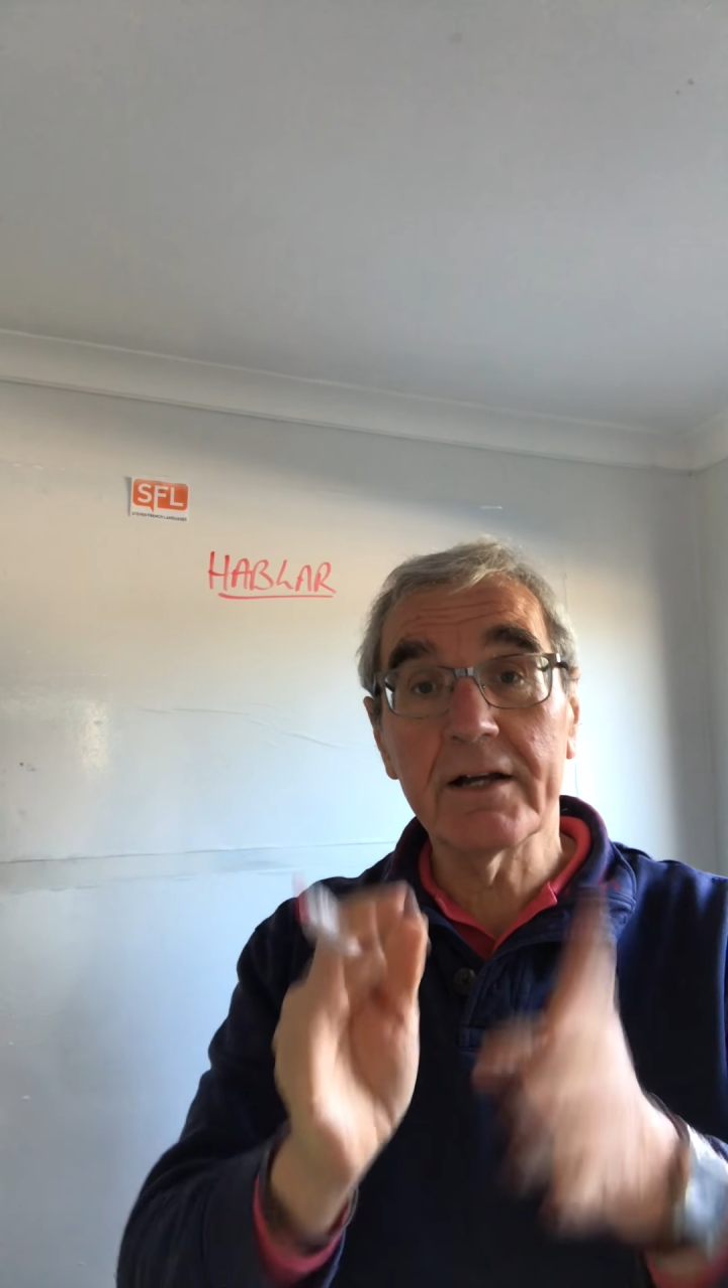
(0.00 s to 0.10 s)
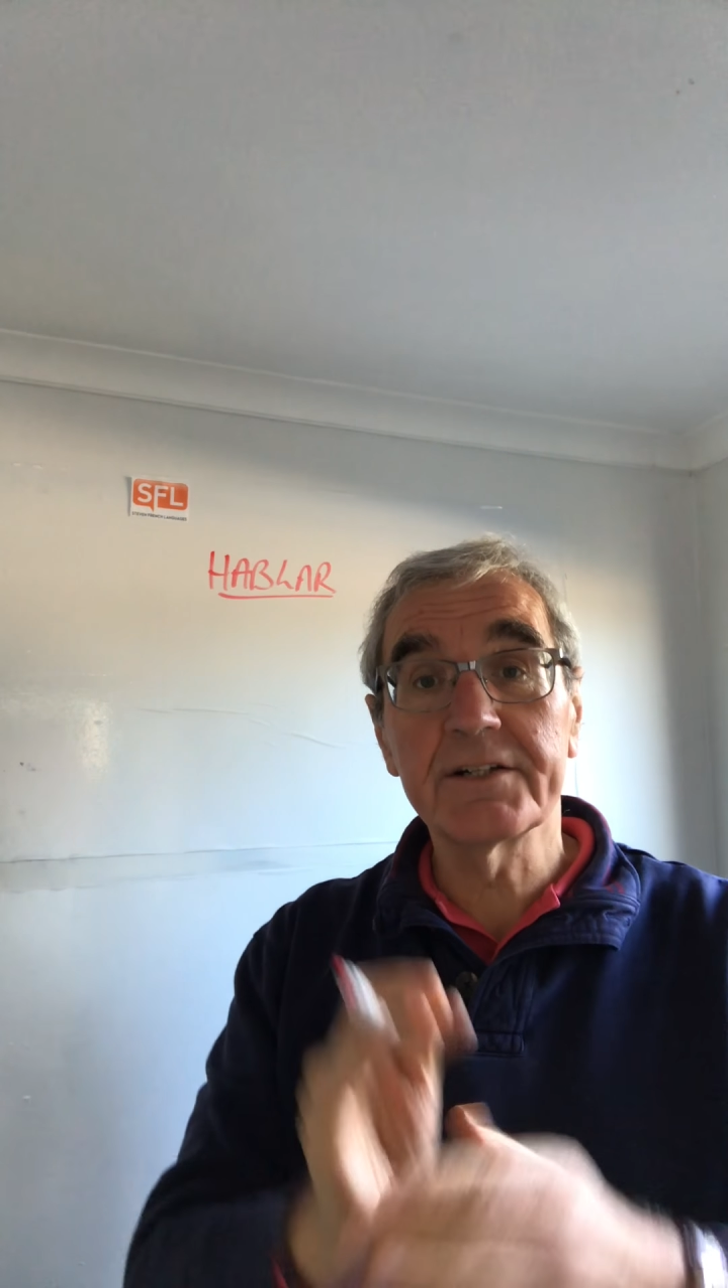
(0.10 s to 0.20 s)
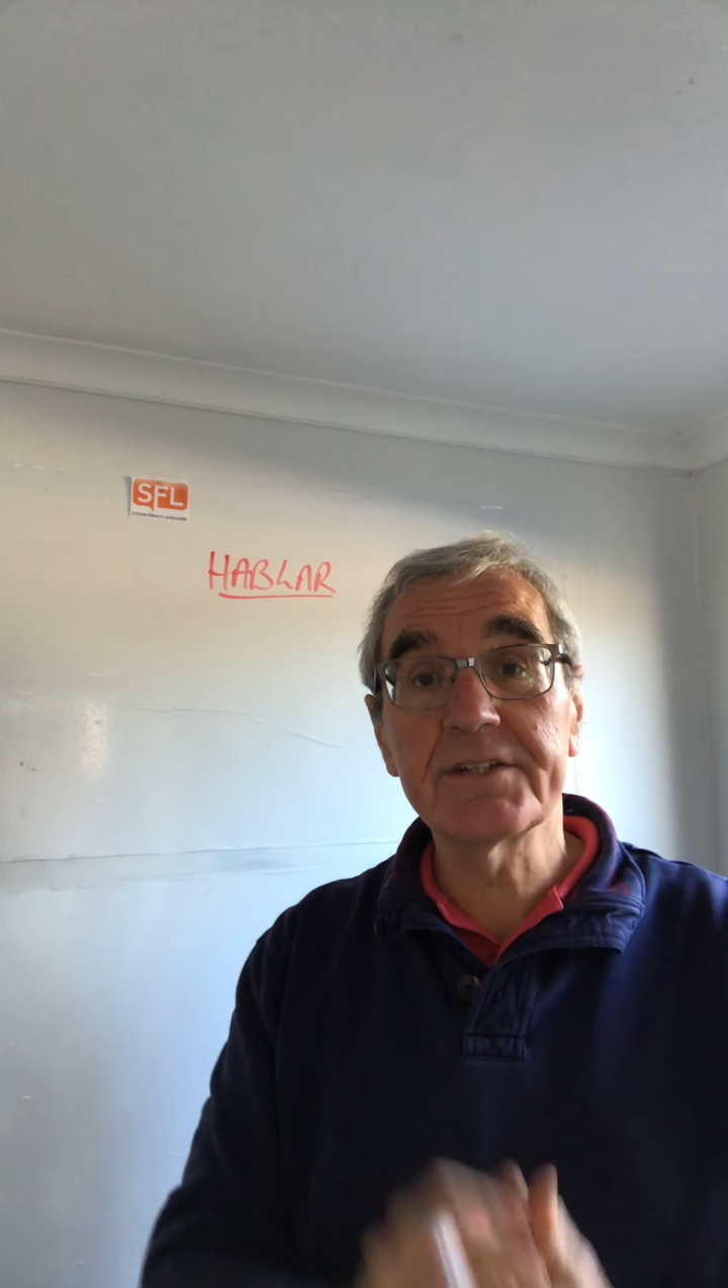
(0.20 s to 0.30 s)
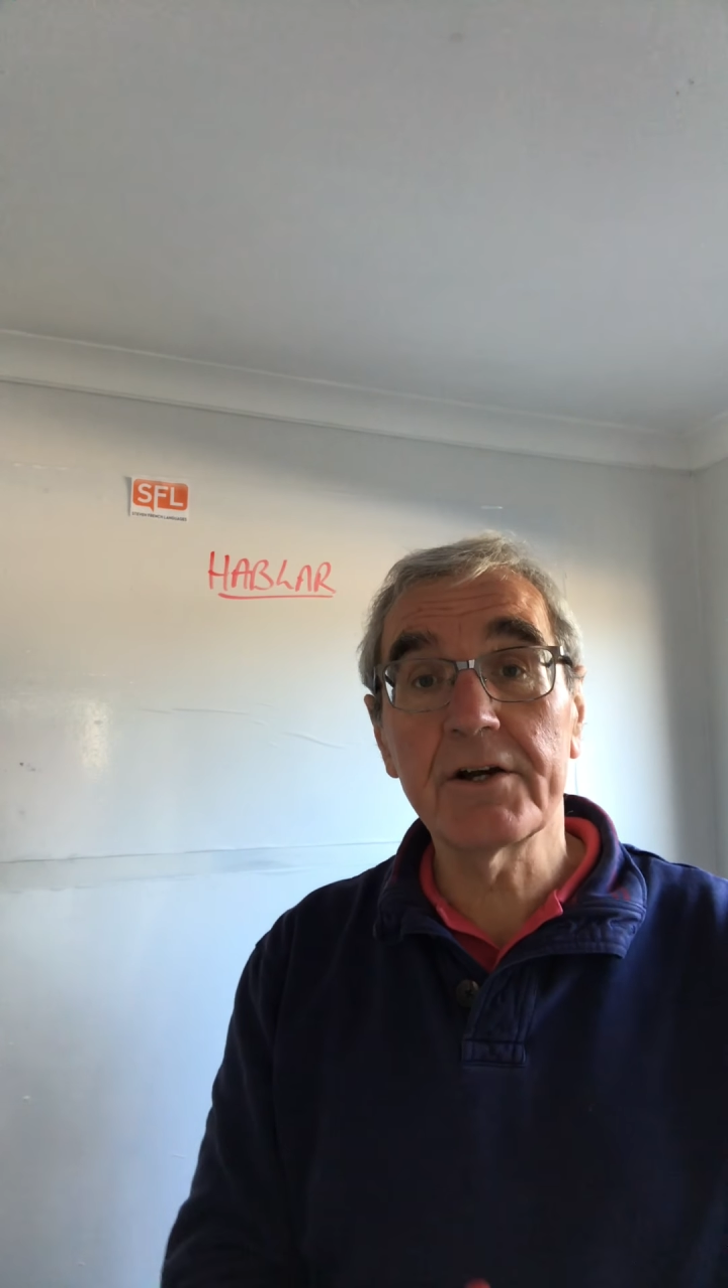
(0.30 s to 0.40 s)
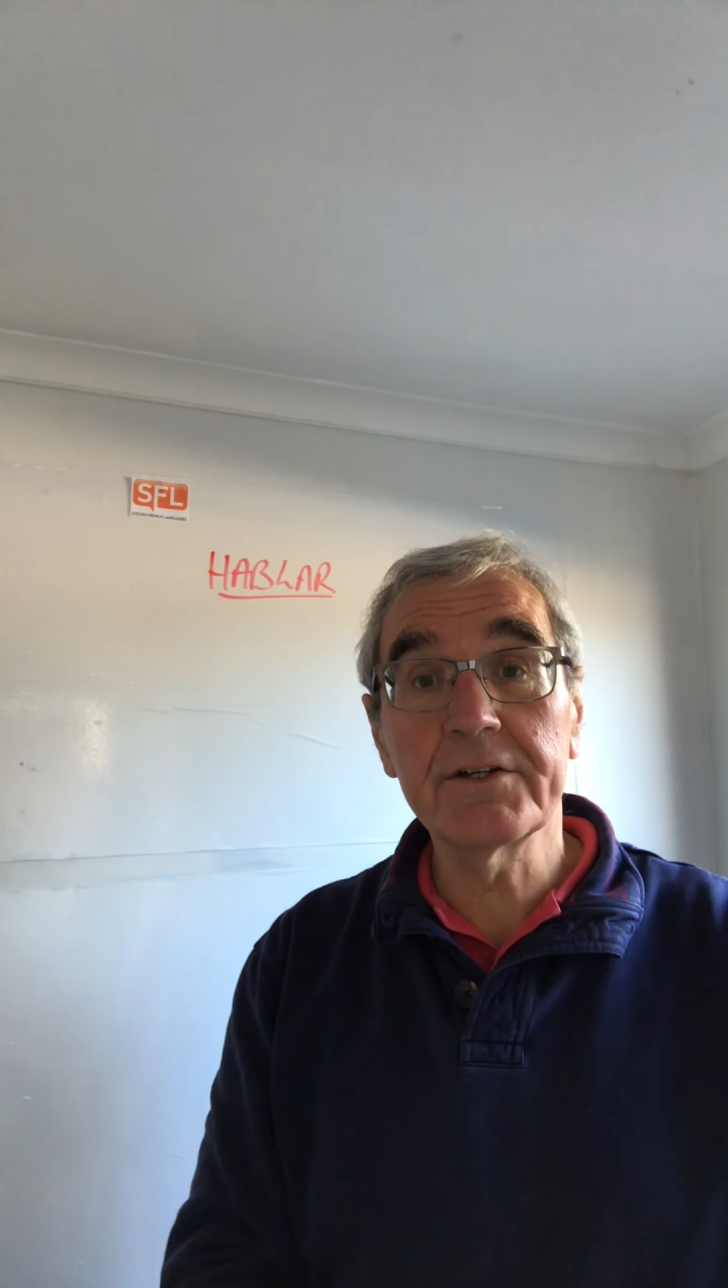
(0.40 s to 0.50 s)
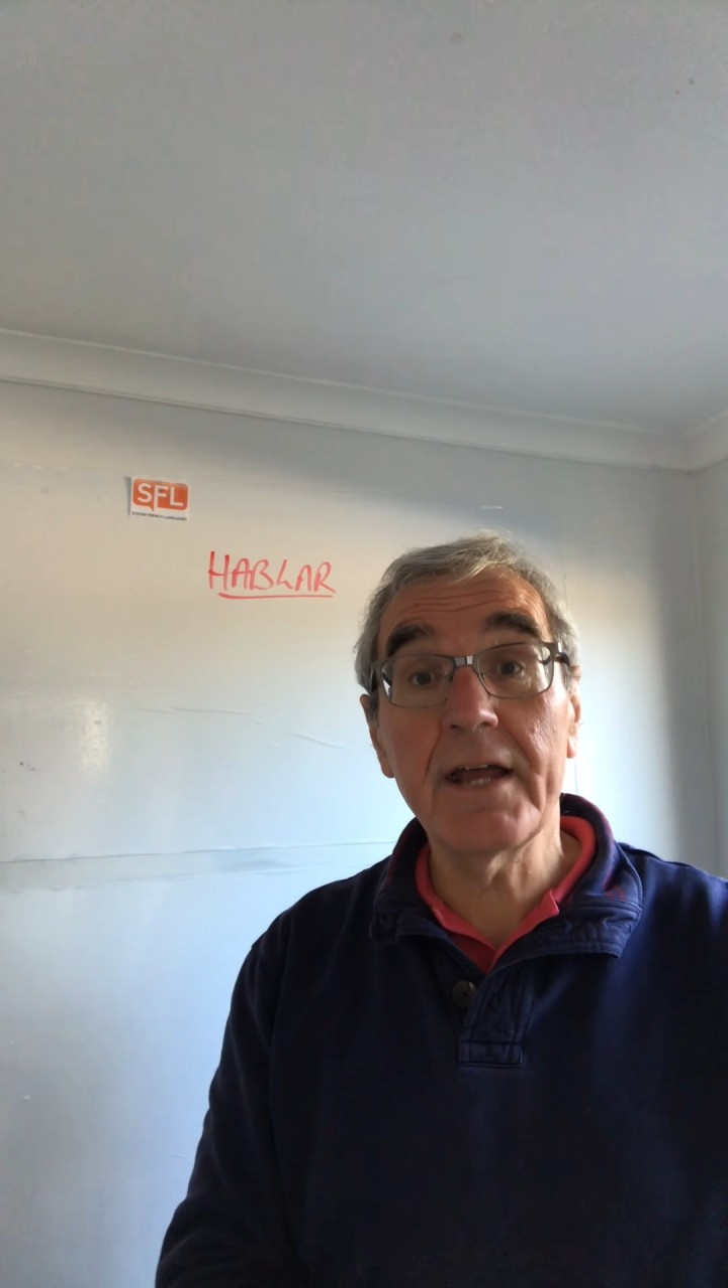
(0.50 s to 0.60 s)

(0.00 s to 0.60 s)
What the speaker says: I'm going to tell you